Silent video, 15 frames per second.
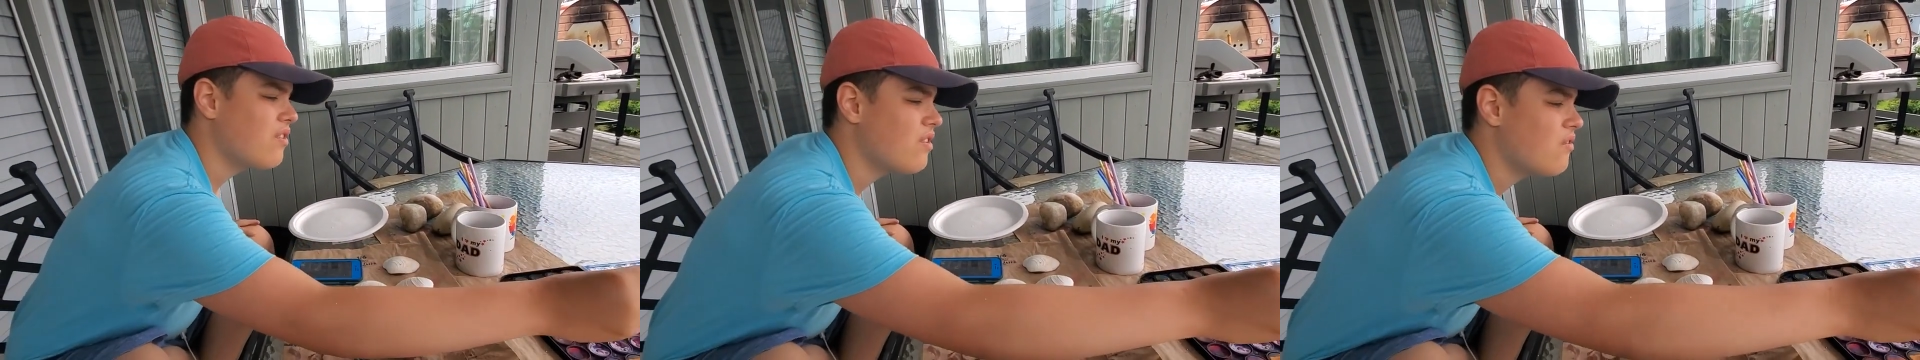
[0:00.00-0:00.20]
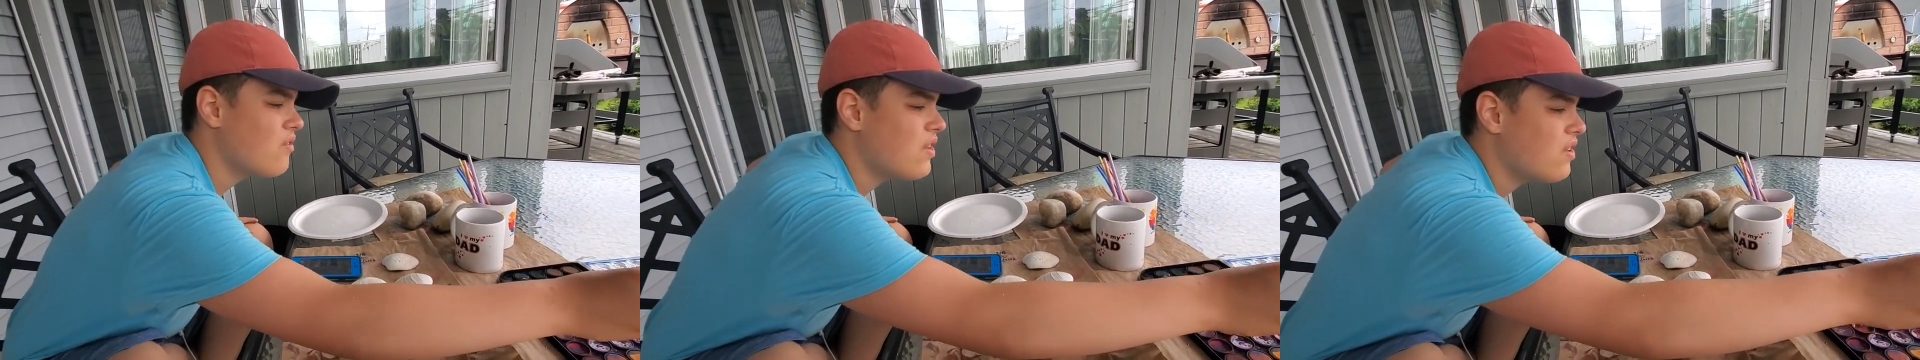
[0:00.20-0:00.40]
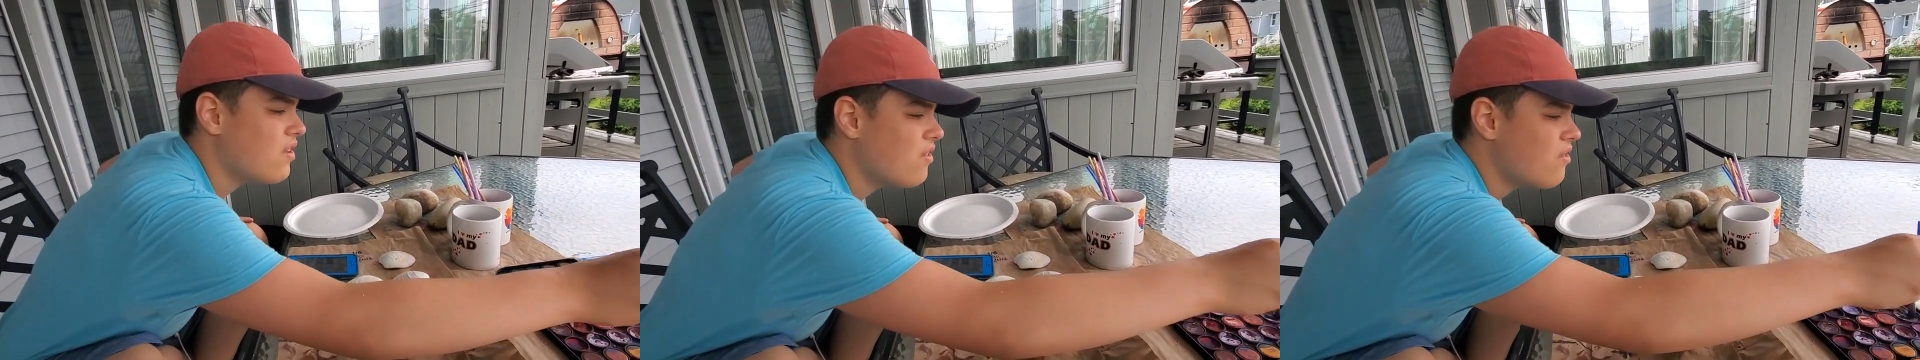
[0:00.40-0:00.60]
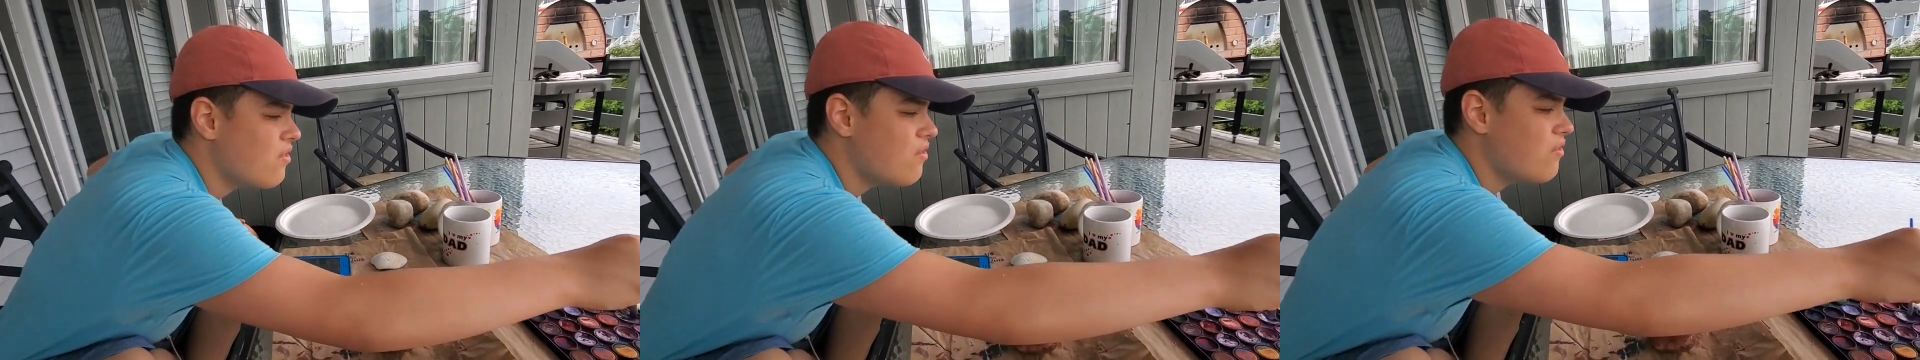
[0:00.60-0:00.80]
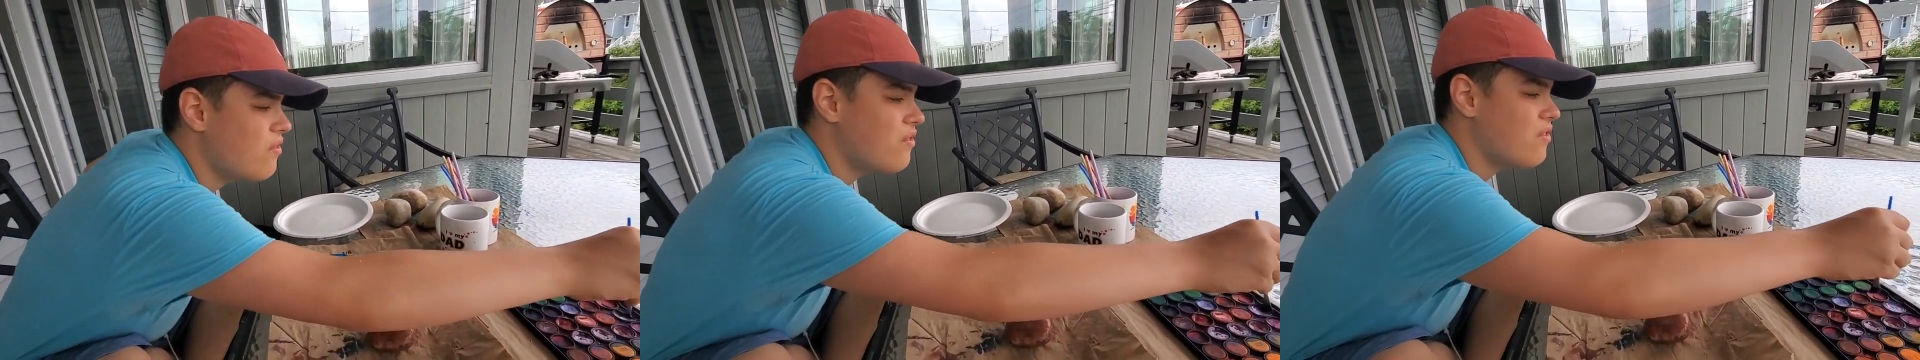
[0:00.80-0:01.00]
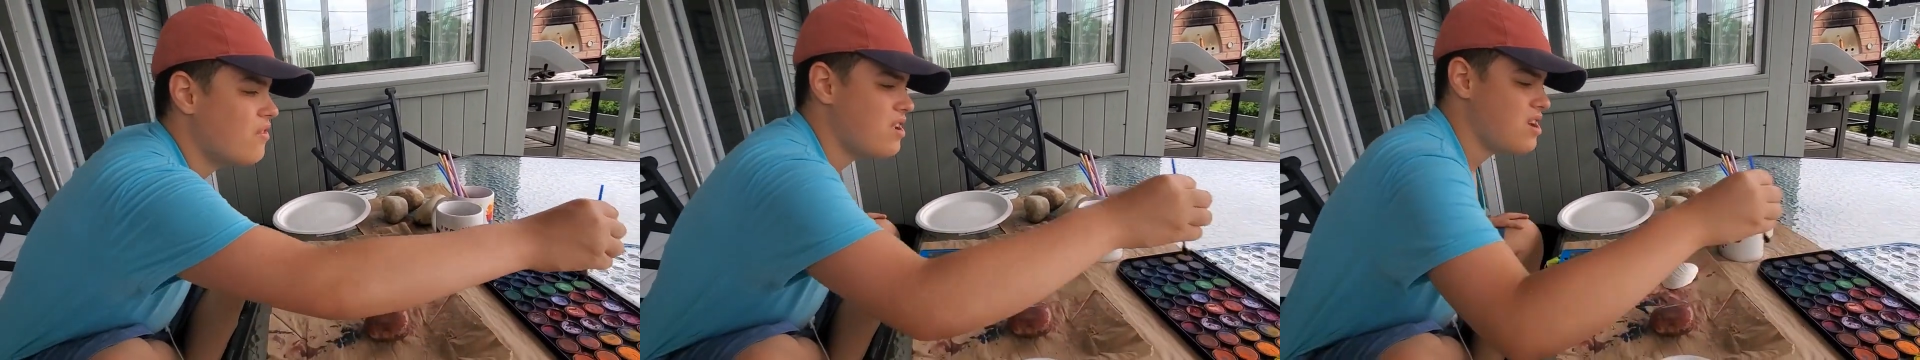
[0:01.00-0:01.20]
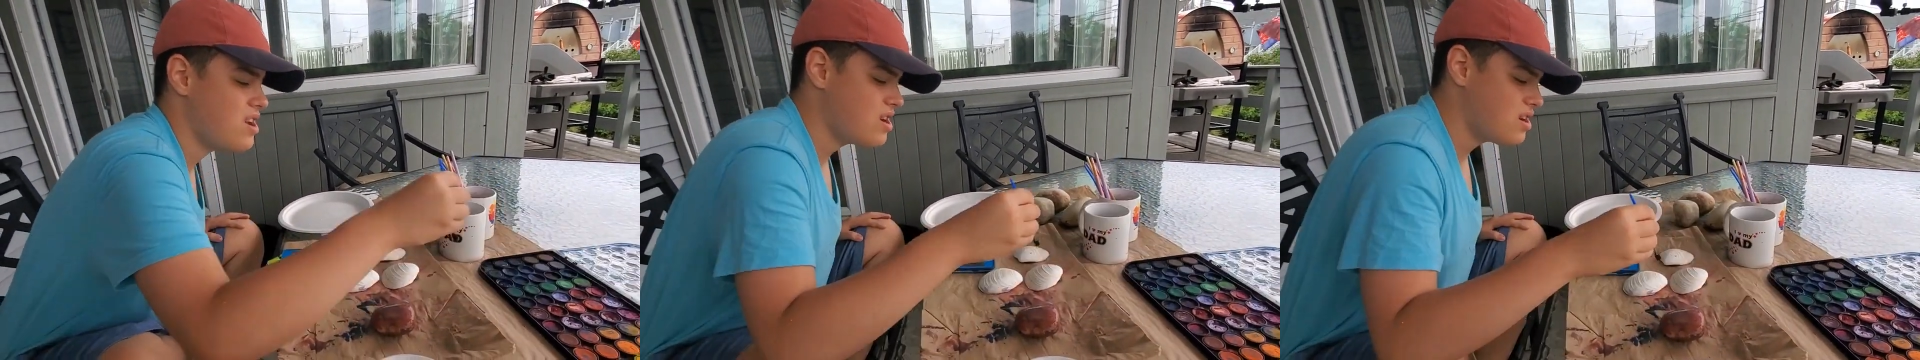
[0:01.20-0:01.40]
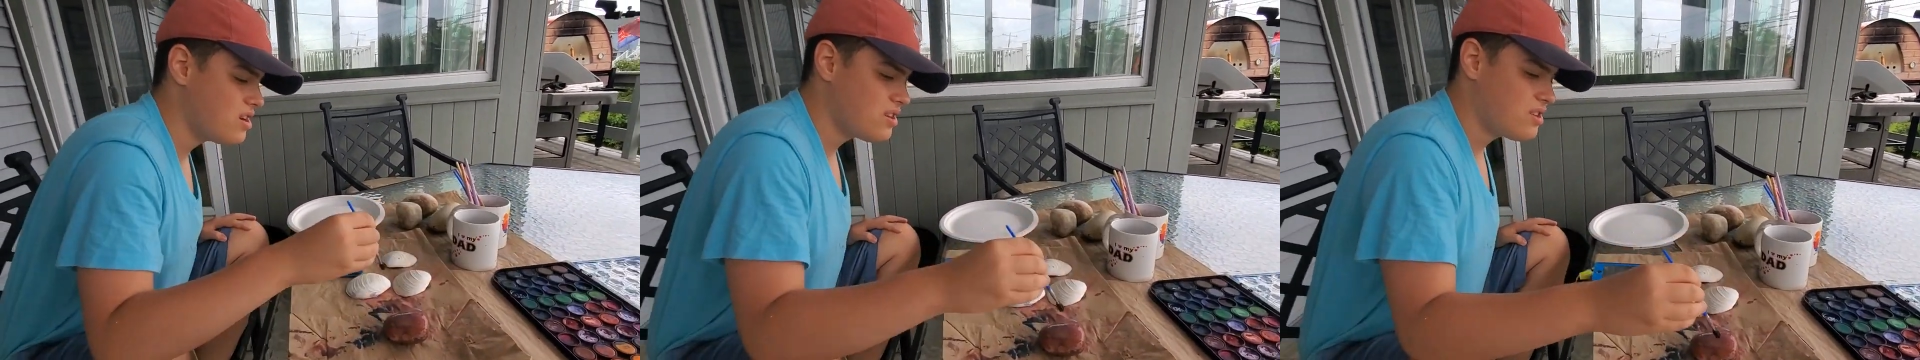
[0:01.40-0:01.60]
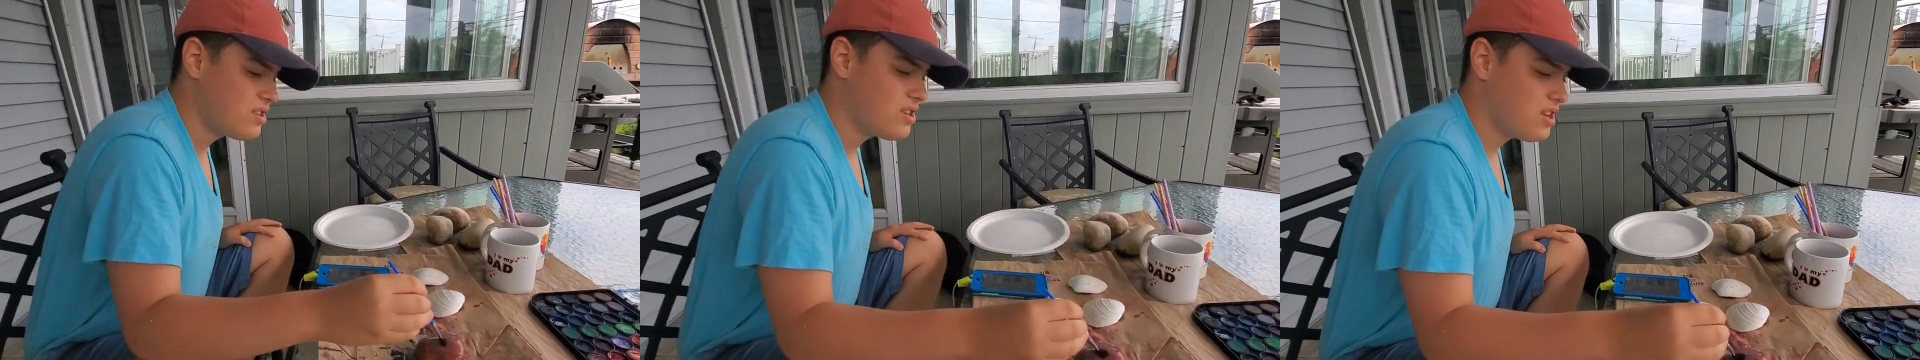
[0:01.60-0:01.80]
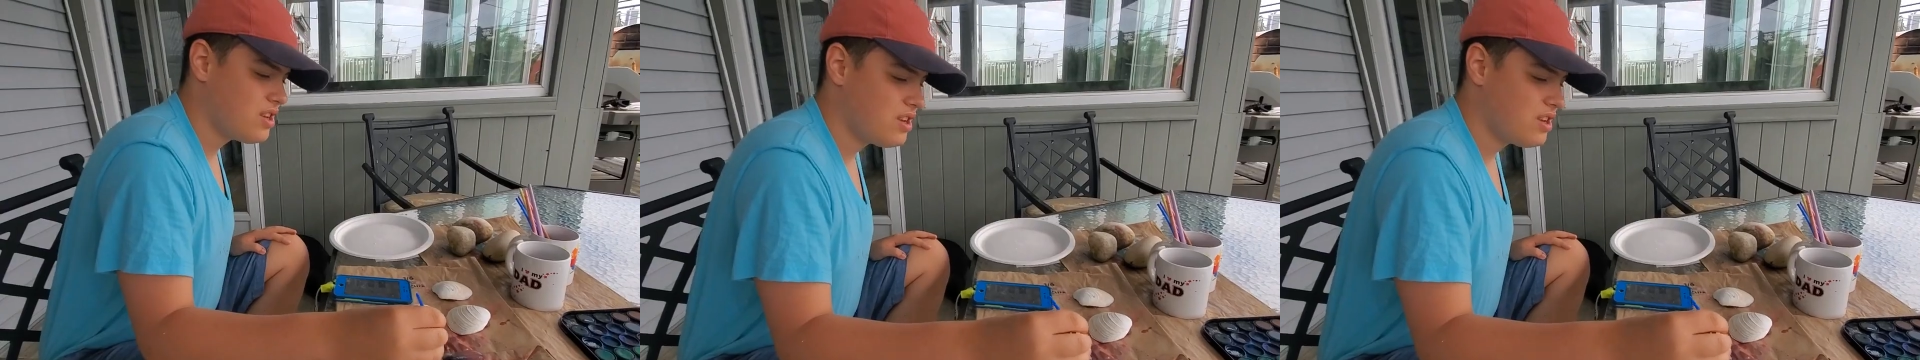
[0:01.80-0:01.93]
Oh, we're getting a little paint on the shirt. I guess that's